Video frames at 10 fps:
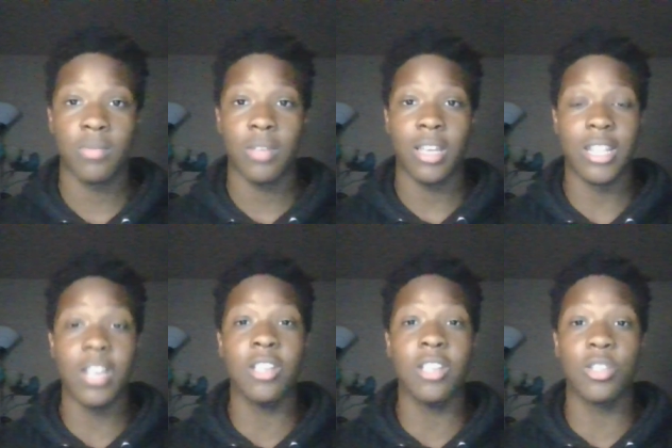
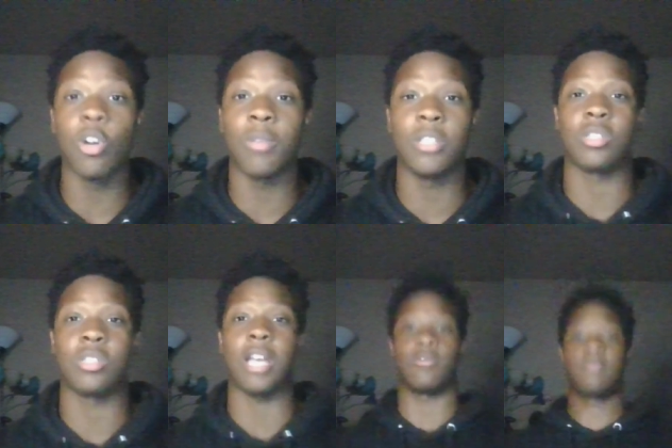nigga is going to be
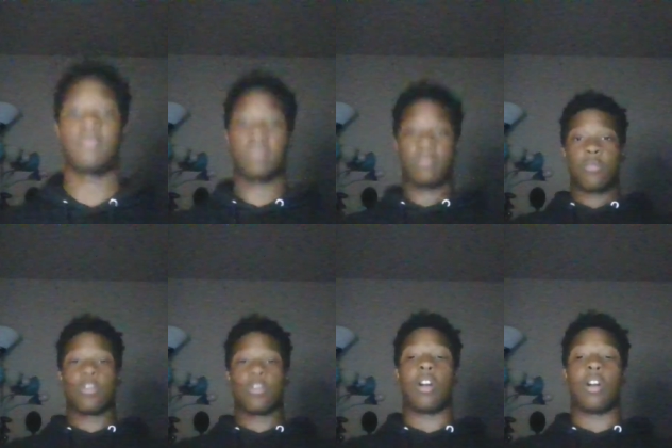suicidal.
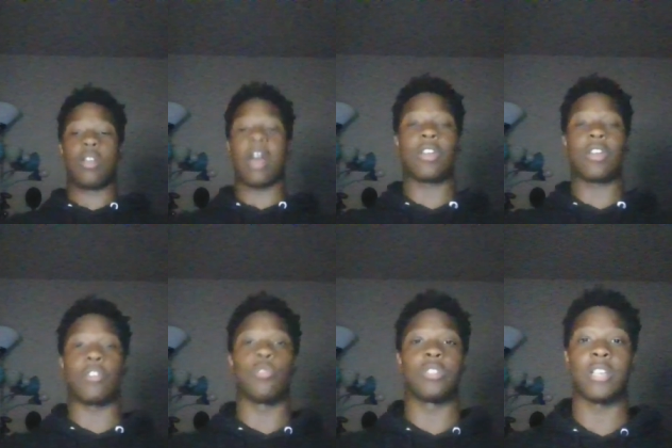Regard, I don't care.
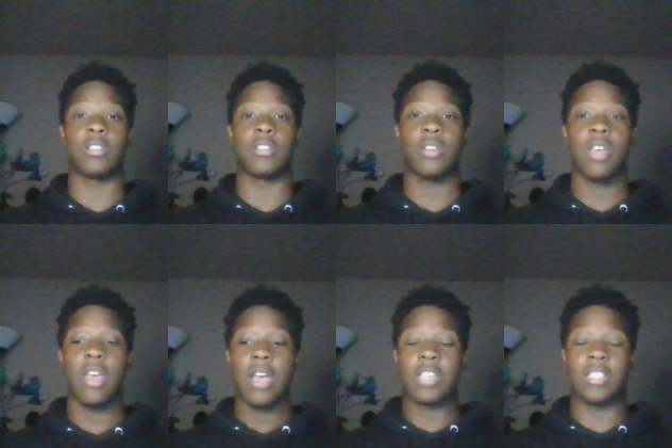No one says.
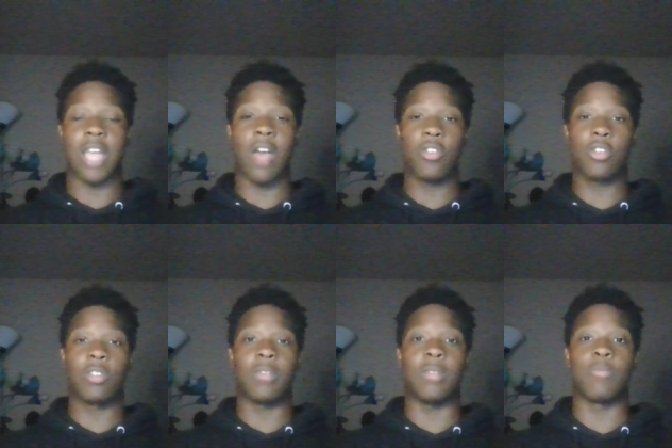Because now you're
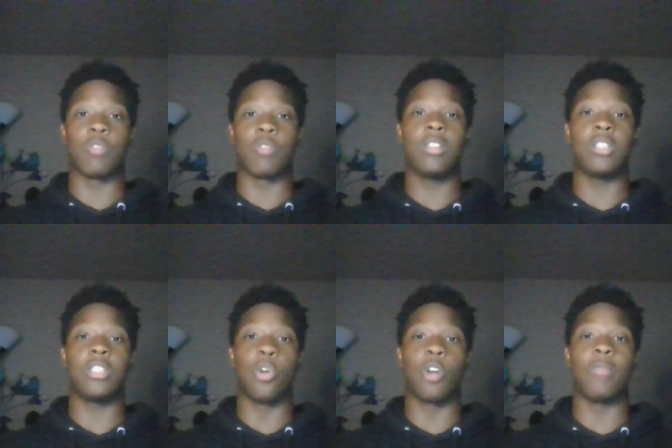going to be religiously
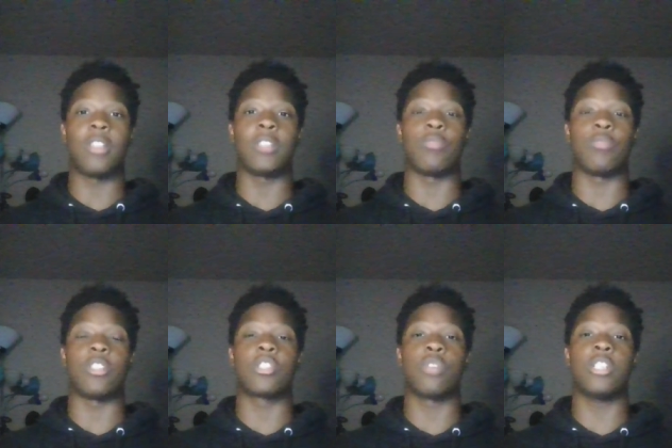tormented with
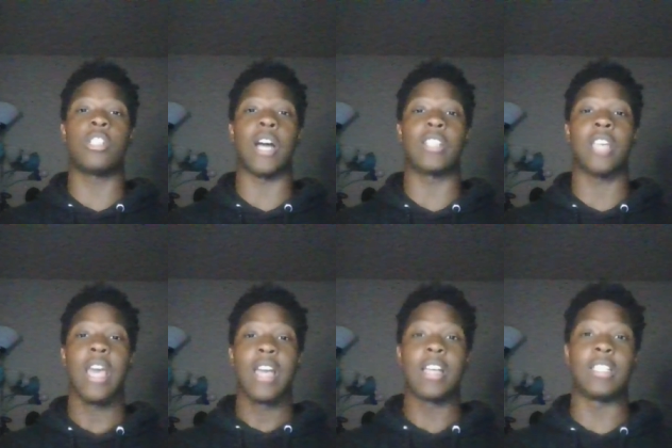screenshots.
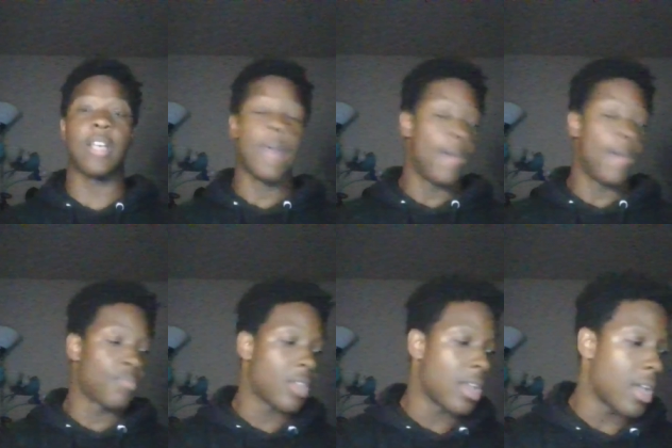Because
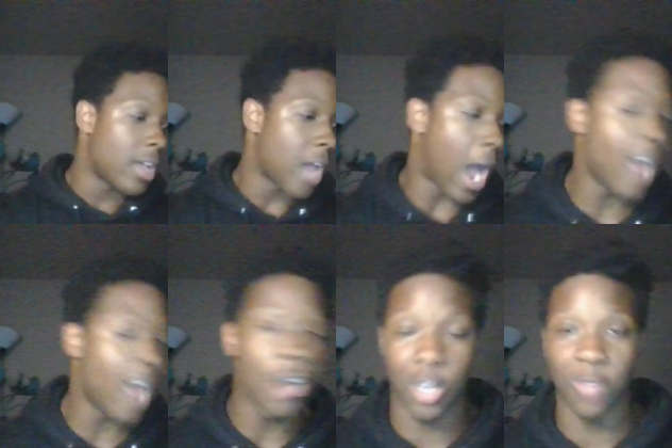I
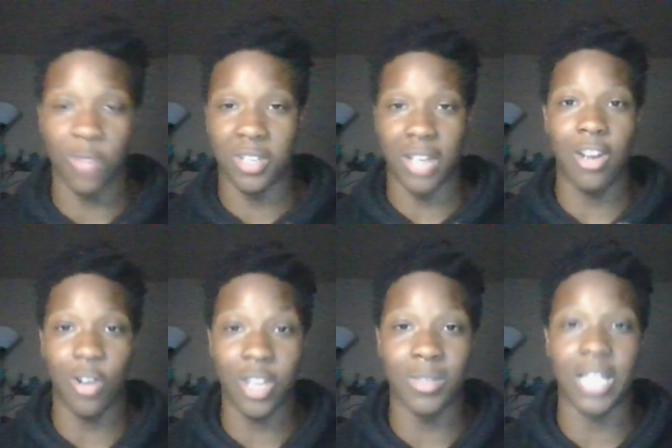know human, I
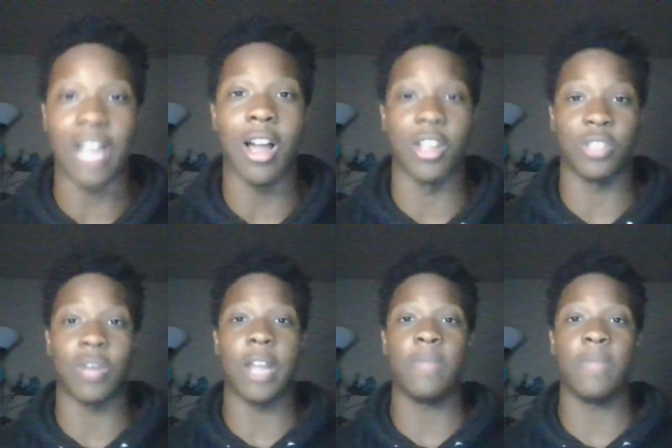know human psychology,
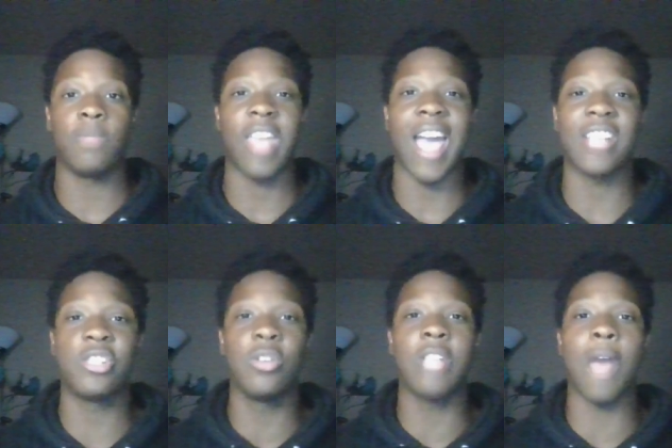right? As
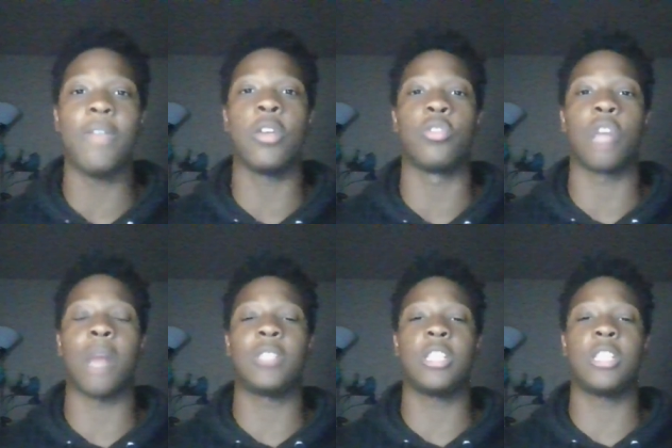soon as that video
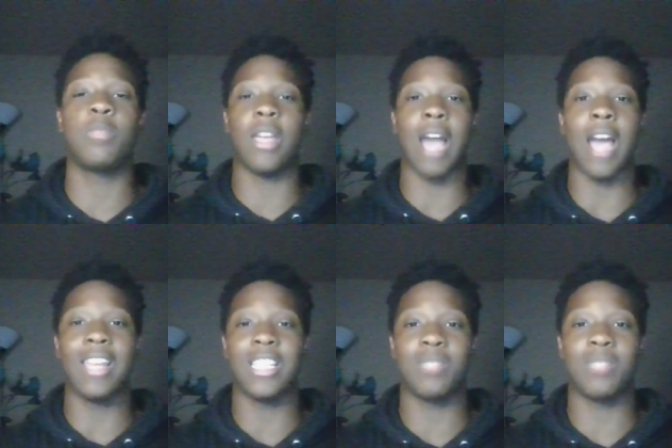drops, this guy
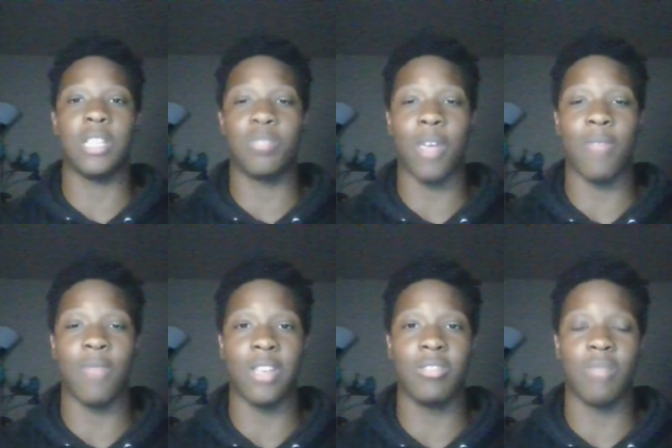is his
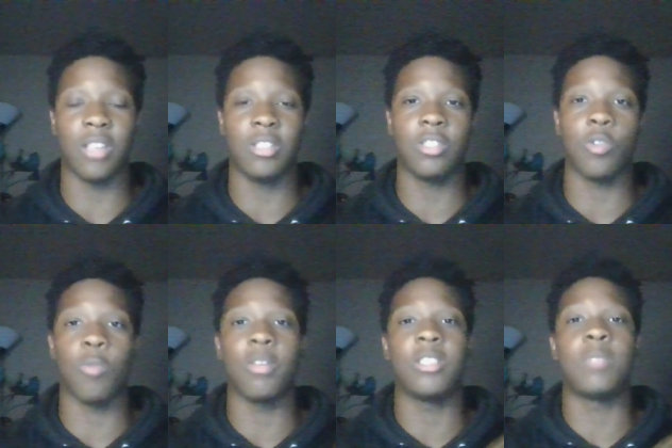message is
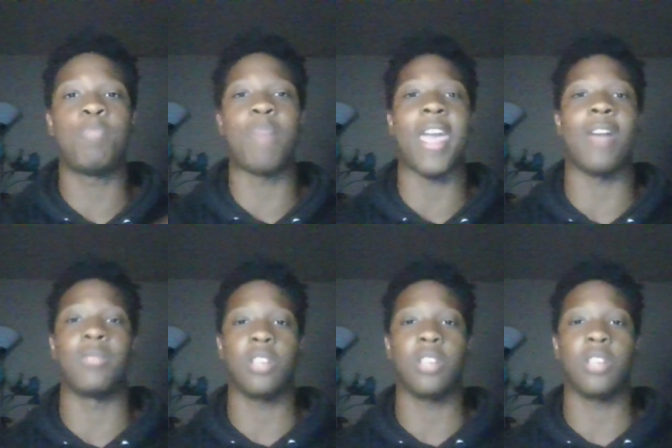going to be spammed